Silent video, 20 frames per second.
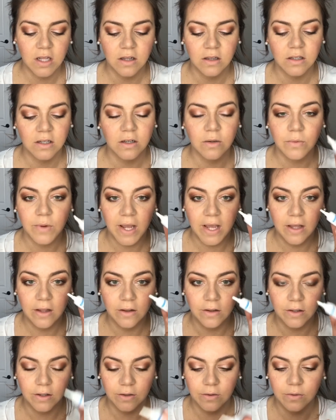Clear White
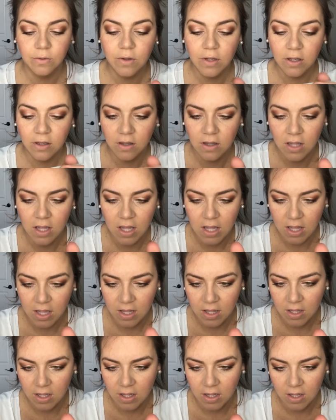Glue,
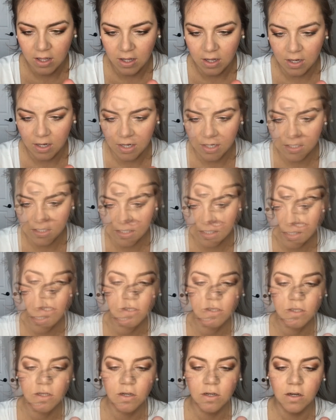and
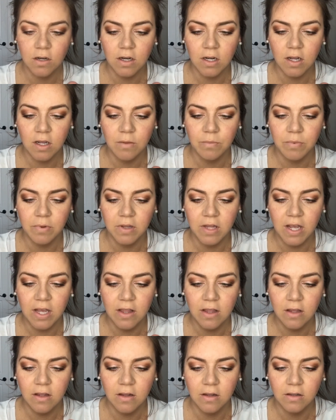so you're gonna apply
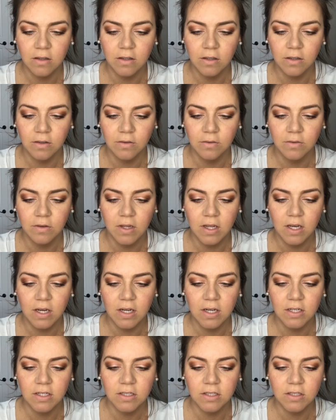the glue, and
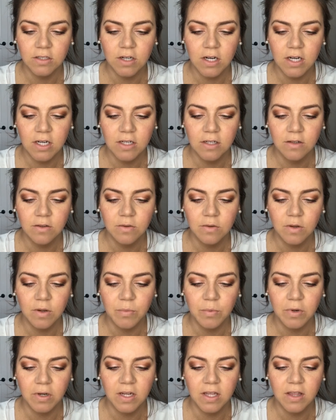I just try to do a
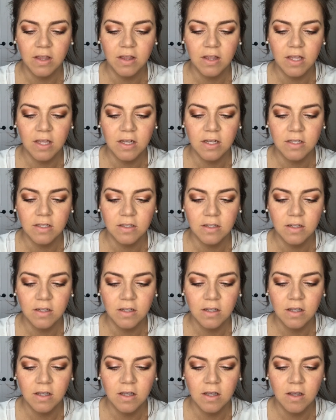pretty thin
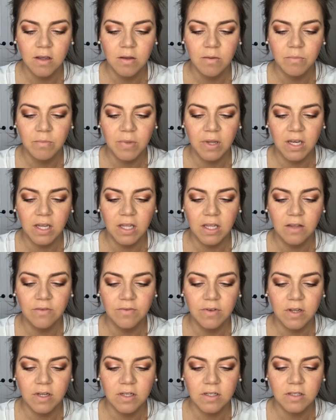but
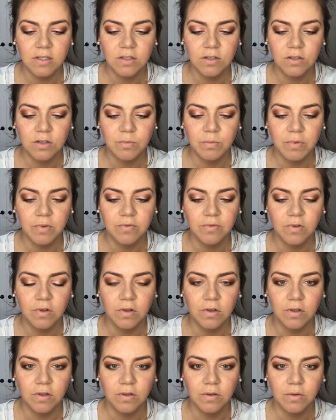even strip of
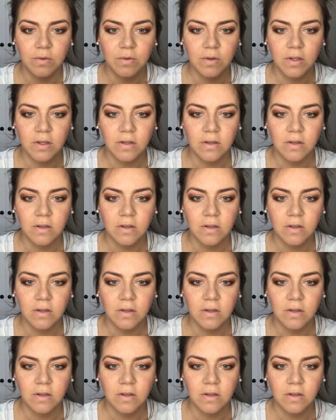glue.